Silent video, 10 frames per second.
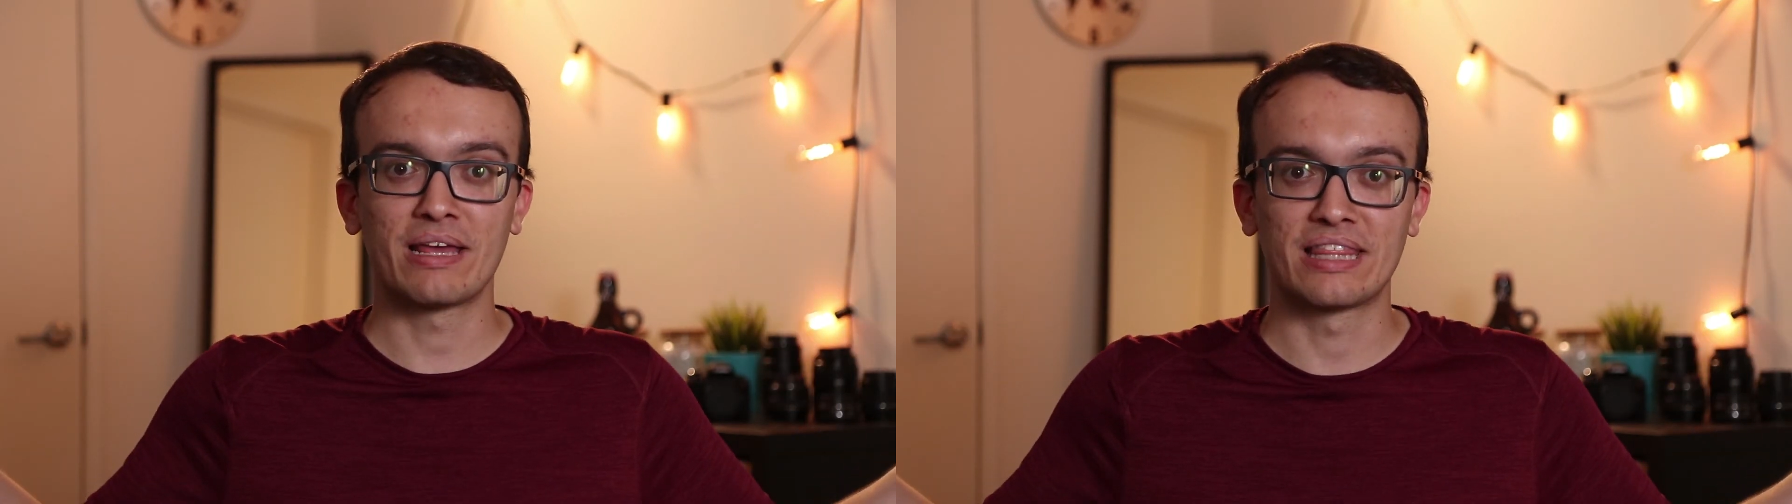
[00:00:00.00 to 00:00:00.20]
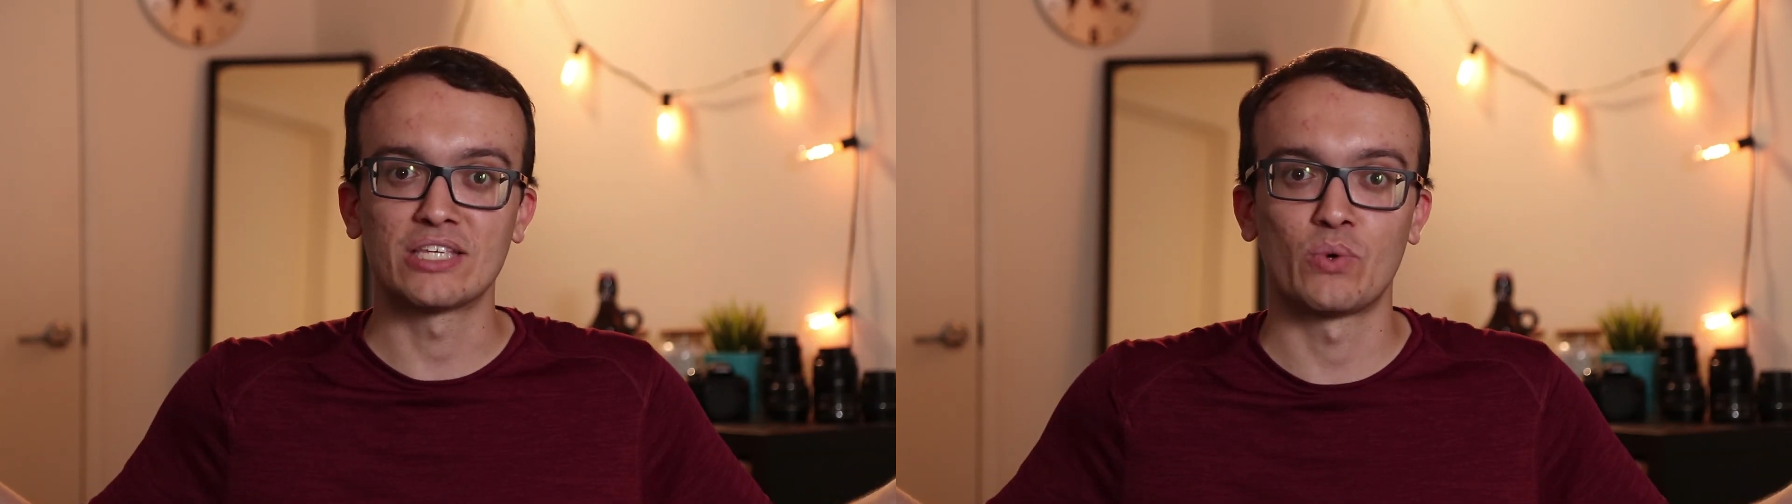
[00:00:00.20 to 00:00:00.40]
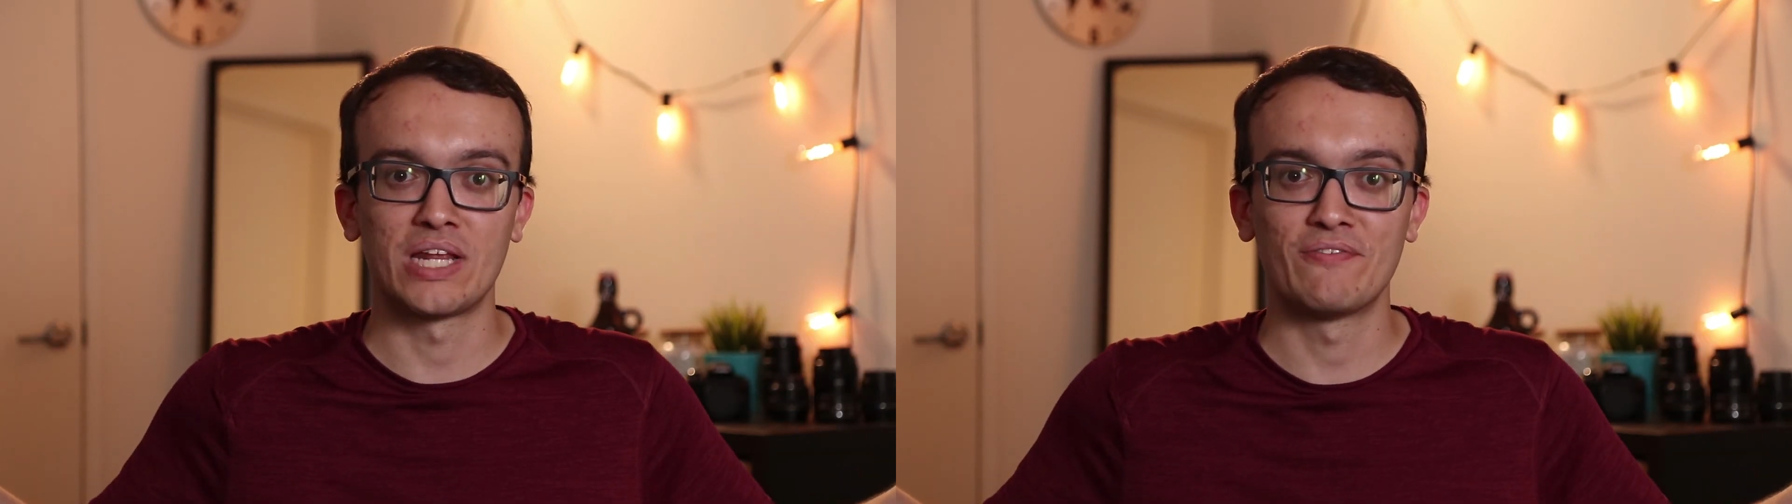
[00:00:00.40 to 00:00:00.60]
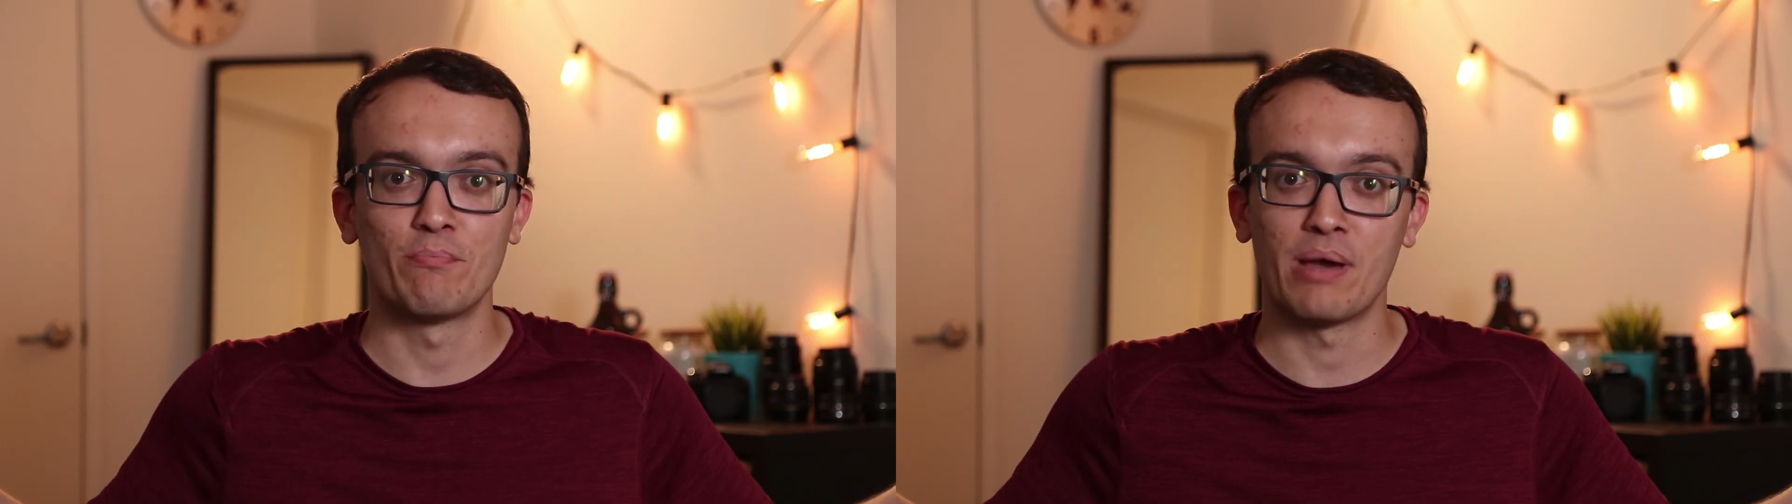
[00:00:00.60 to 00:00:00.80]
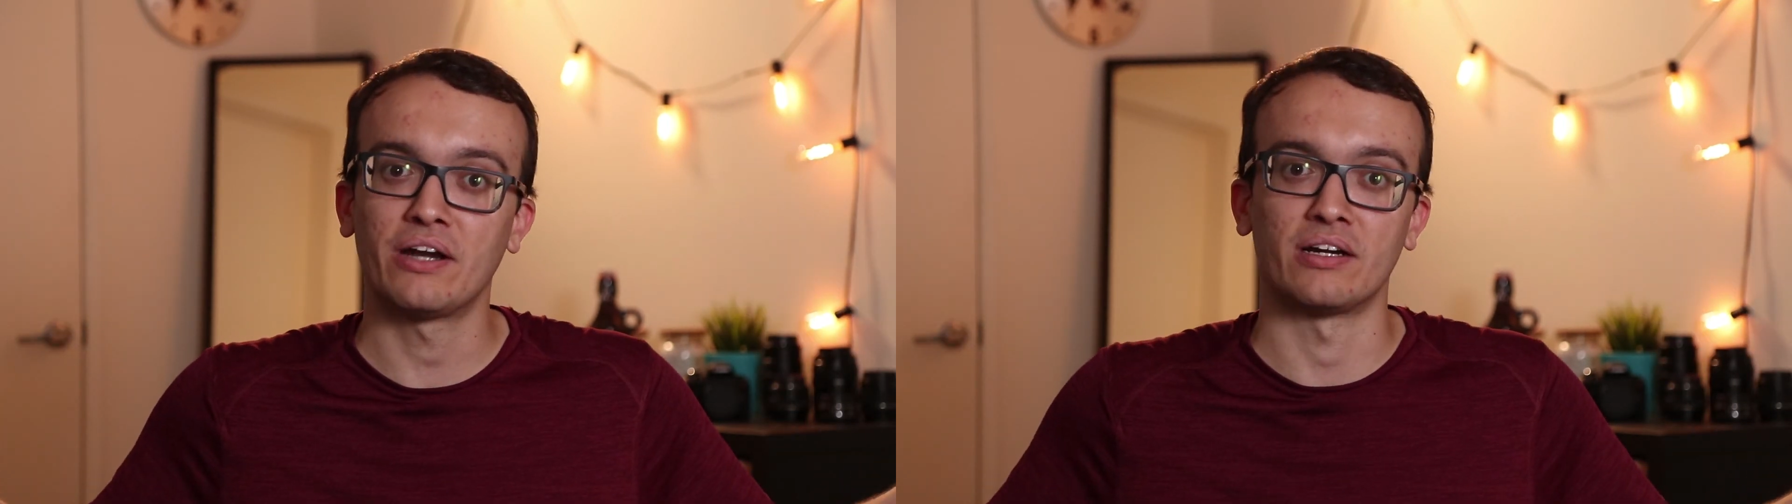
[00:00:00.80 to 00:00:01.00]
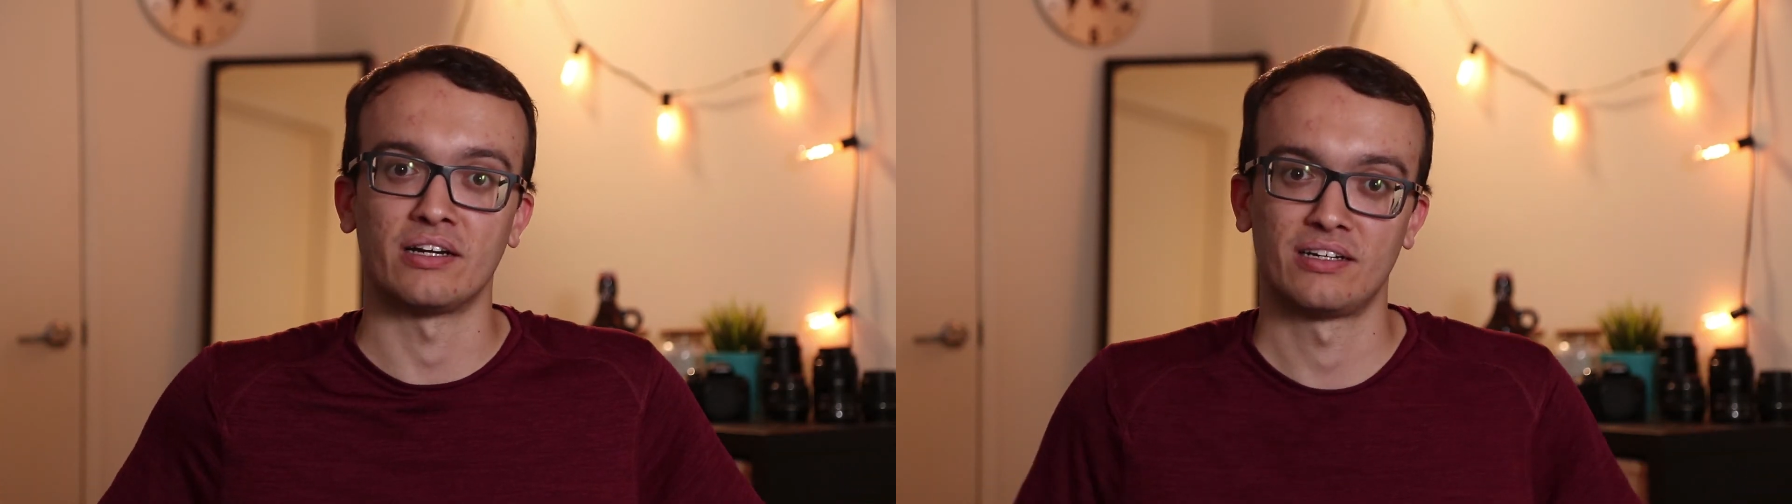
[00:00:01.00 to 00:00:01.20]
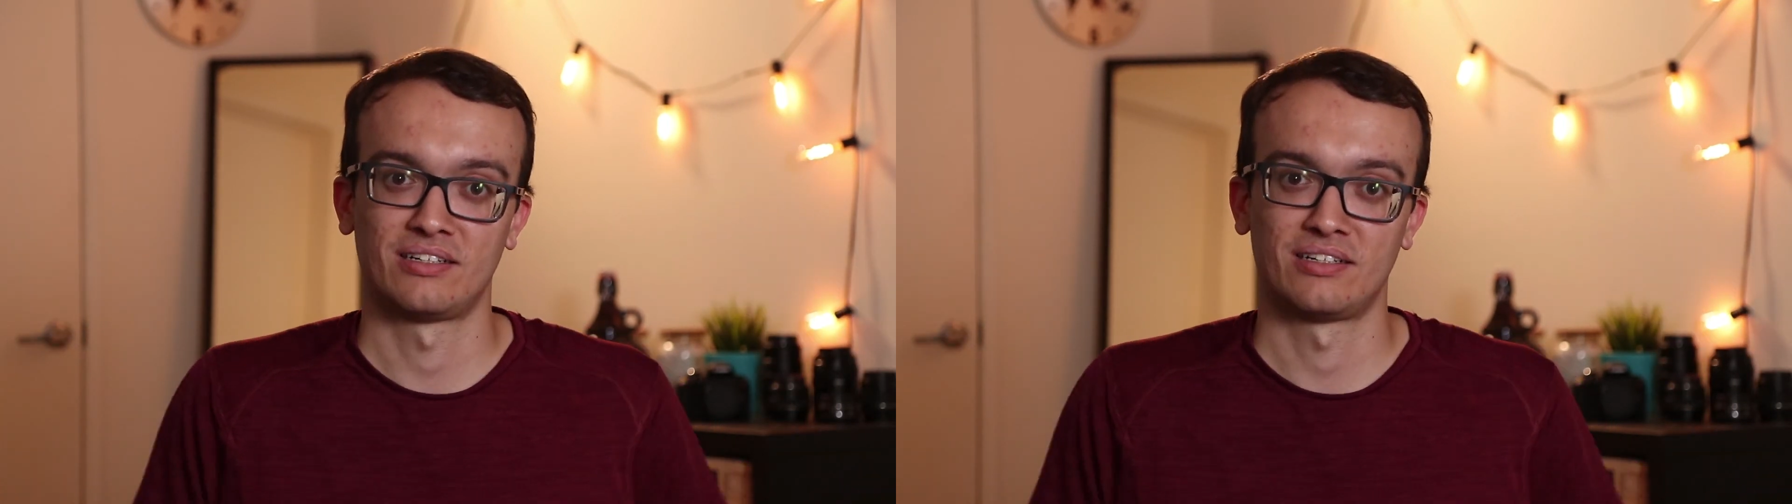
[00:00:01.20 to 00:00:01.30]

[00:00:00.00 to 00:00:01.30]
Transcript: make this one even better.